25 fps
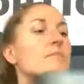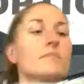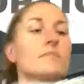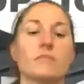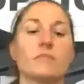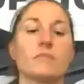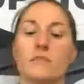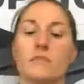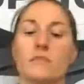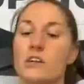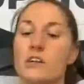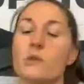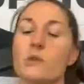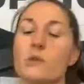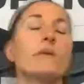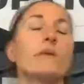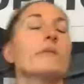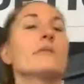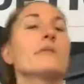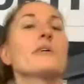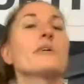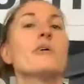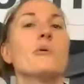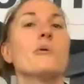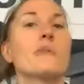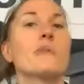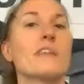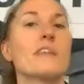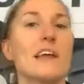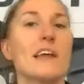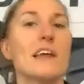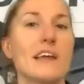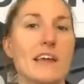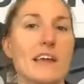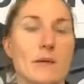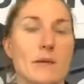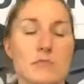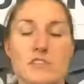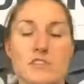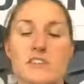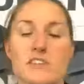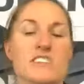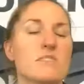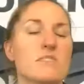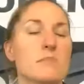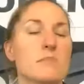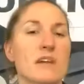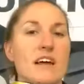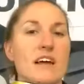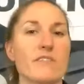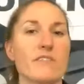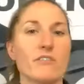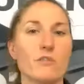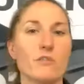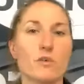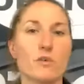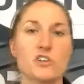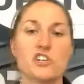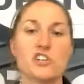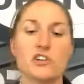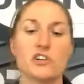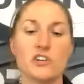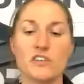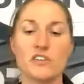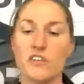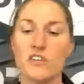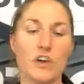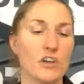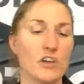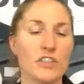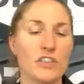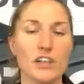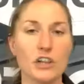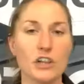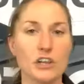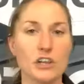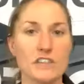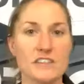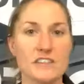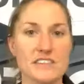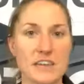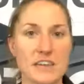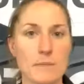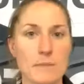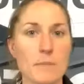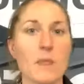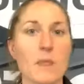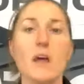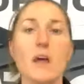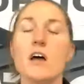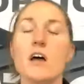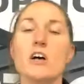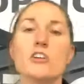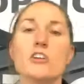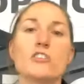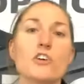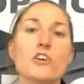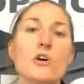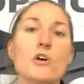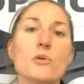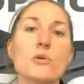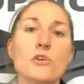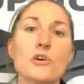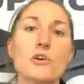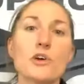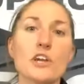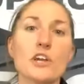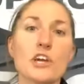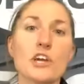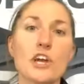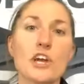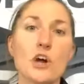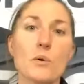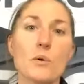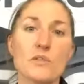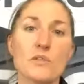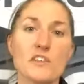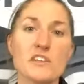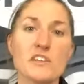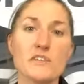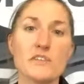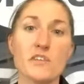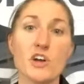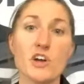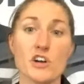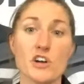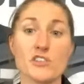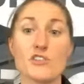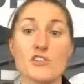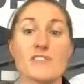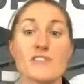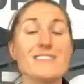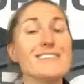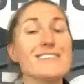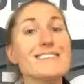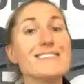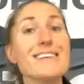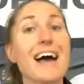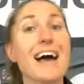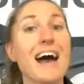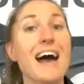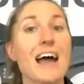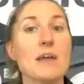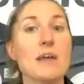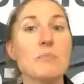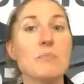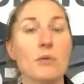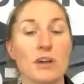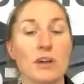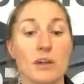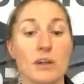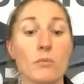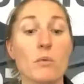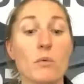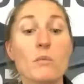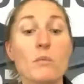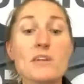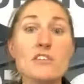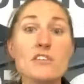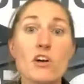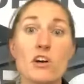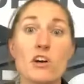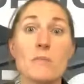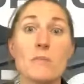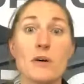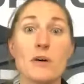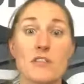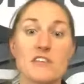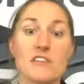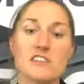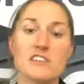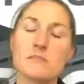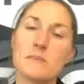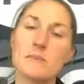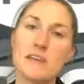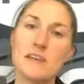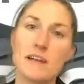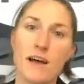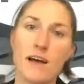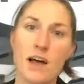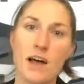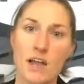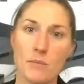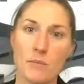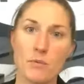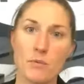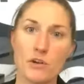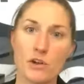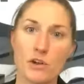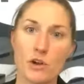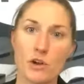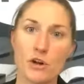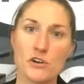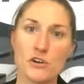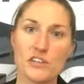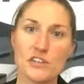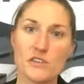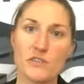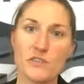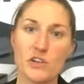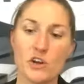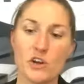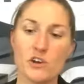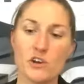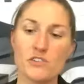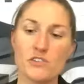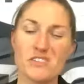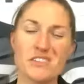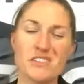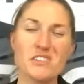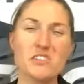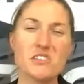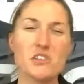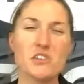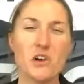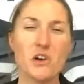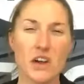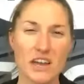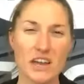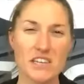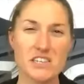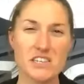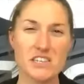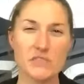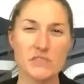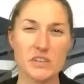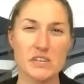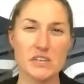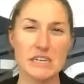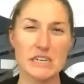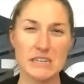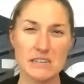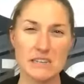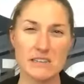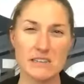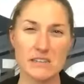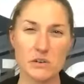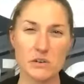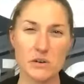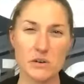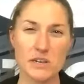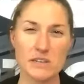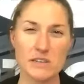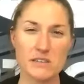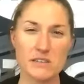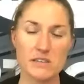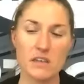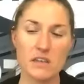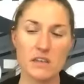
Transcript: you know what, we're going with an 8 camera system, but I have a 4-channel DVR. They look the same. So you're going to go with the DVR. So this is a hybrid. And when we talk about this being a hybrid on our DVRs, this is our SVD series.